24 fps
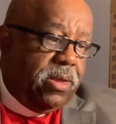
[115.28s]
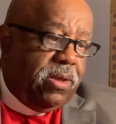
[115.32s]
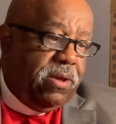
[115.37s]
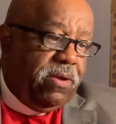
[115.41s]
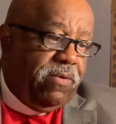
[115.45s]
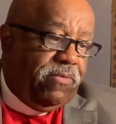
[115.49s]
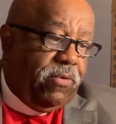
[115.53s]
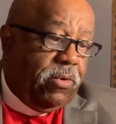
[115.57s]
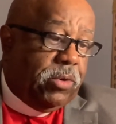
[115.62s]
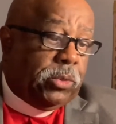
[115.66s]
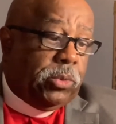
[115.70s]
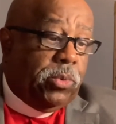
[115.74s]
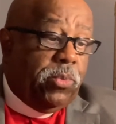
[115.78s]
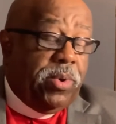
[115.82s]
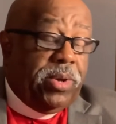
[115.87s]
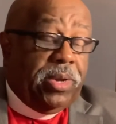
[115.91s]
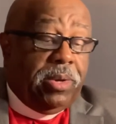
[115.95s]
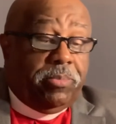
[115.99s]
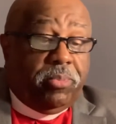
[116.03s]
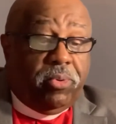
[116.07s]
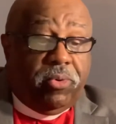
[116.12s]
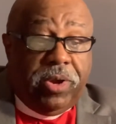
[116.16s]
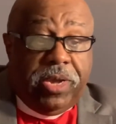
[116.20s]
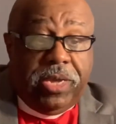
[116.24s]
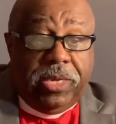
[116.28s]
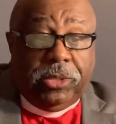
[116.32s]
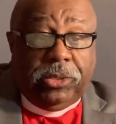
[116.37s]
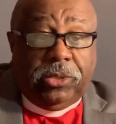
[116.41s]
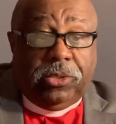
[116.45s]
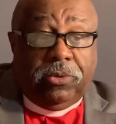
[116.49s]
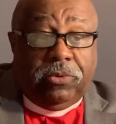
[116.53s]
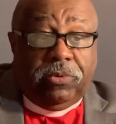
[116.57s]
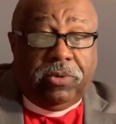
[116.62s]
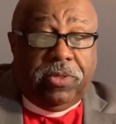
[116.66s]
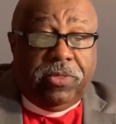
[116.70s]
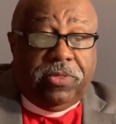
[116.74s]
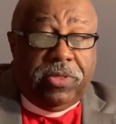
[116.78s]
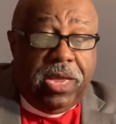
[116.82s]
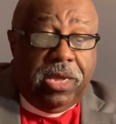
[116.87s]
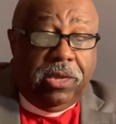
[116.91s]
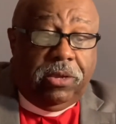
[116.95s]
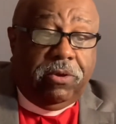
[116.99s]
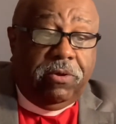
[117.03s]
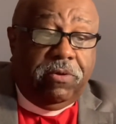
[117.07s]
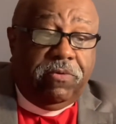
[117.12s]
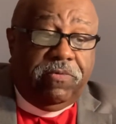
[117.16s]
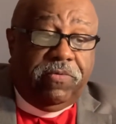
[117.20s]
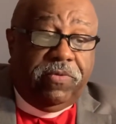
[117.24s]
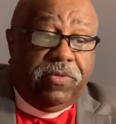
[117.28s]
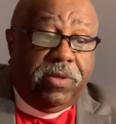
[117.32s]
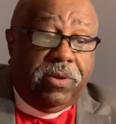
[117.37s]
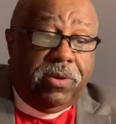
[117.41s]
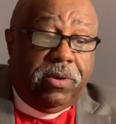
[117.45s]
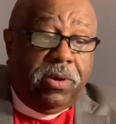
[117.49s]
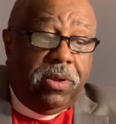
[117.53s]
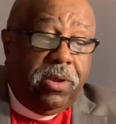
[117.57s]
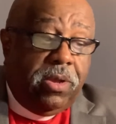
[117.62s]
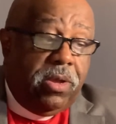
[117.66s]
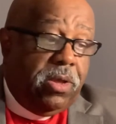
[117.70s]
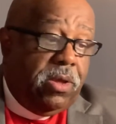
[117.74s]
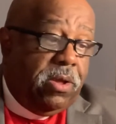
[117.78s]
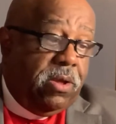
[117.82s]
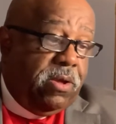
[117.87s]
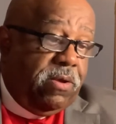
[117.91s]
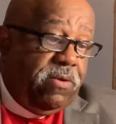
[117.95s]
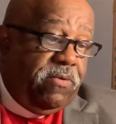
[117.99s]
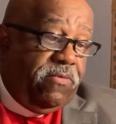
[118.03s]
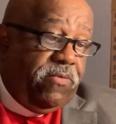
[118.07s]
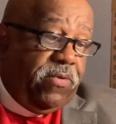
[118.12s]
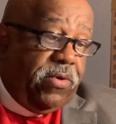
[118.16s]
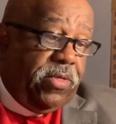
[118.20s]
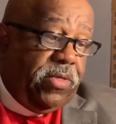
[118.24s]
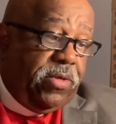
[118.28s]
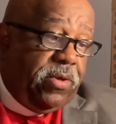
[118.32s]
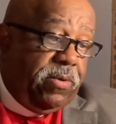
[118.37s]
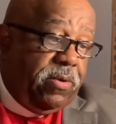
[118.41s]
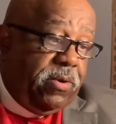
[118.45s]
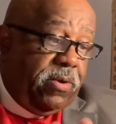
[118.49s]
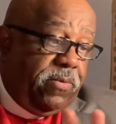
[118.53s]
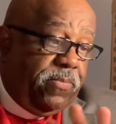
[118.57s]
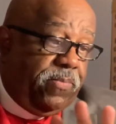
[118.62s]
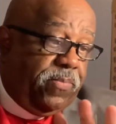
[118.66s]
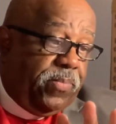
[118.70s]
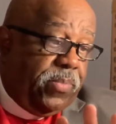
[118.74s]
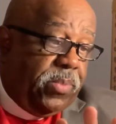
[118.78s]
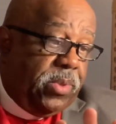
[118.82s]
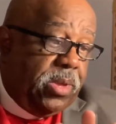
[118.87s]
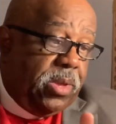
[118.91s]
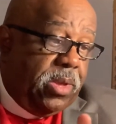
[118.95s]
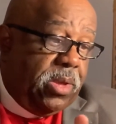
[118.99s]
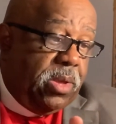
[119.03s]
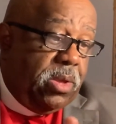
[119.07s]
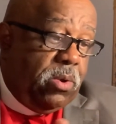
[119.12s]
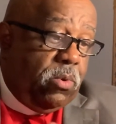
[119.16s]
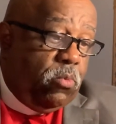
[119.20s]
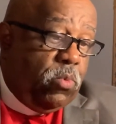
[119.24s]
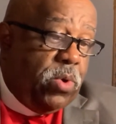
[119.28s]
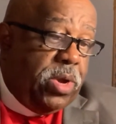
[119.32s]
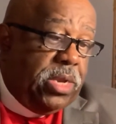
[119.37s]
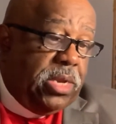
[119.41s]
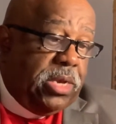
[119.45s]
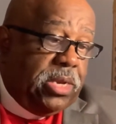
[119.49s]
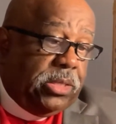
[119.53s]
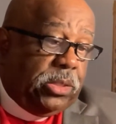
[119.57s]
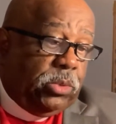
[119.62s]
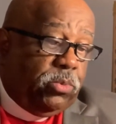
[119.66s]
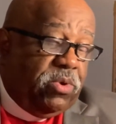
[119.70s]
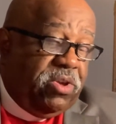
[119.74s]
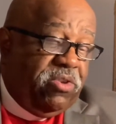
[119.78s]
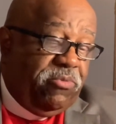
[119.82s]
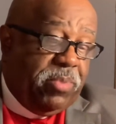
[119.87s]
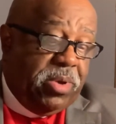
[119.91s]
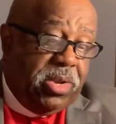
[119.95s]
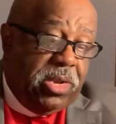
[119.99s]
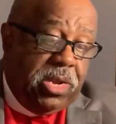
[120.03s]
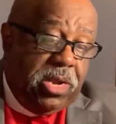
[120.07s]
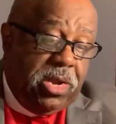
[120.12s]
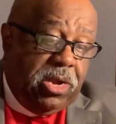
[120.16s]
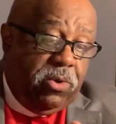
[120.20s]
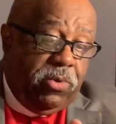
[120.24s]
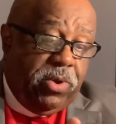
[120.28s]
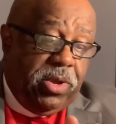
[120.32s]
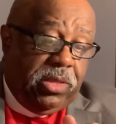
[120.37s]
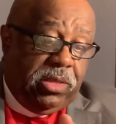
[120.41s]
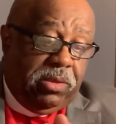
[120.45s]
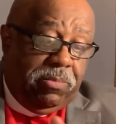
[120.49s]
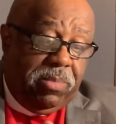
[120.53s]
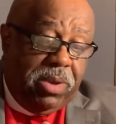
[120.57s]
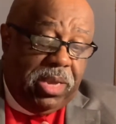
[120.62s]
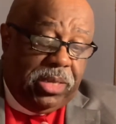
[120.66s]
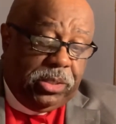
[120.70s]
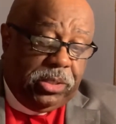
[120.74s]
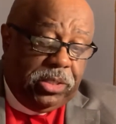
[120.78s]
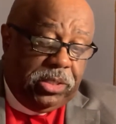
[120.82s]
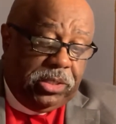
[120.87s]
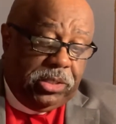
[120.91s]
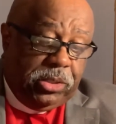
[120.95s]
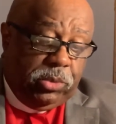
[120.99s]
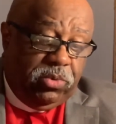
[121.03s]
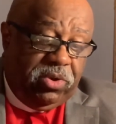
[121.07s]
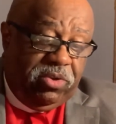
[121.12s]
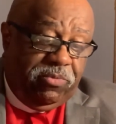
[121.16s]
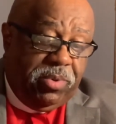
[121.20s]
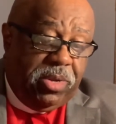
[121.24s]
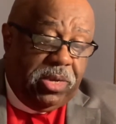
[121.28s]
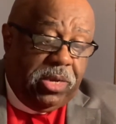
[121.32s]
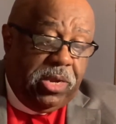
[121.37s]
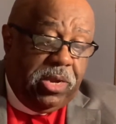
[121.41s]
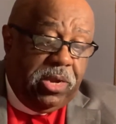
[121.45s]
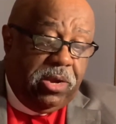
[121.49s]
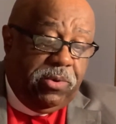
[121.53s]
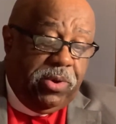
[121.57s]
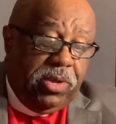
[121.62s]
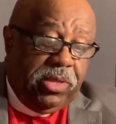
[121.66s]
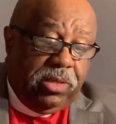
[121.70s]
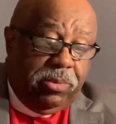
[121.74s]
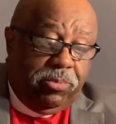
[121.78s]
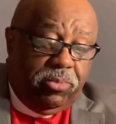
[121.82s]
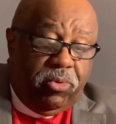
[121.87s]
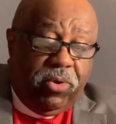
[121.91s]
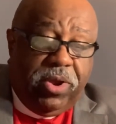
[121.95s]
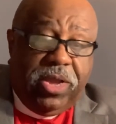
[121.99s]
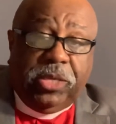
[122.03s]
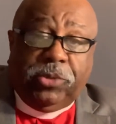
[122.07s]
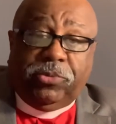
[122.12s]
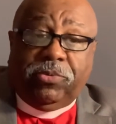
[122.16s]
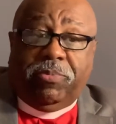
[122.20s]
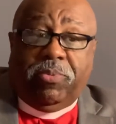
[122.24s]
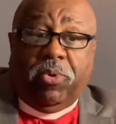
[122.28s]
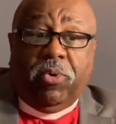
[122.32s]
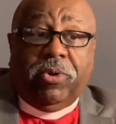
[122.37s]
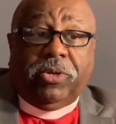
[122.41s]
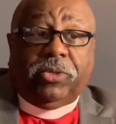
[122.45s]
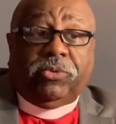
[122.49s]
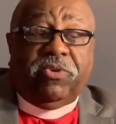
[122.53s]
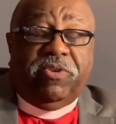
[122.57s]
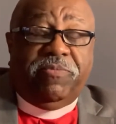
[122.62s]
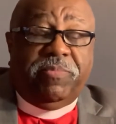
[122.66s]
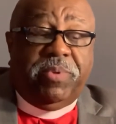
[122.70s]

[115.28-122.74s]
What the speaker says: First, we want to praise you and thank you for the witness we've been hearing, the messages we've been hearing, the praise reports we've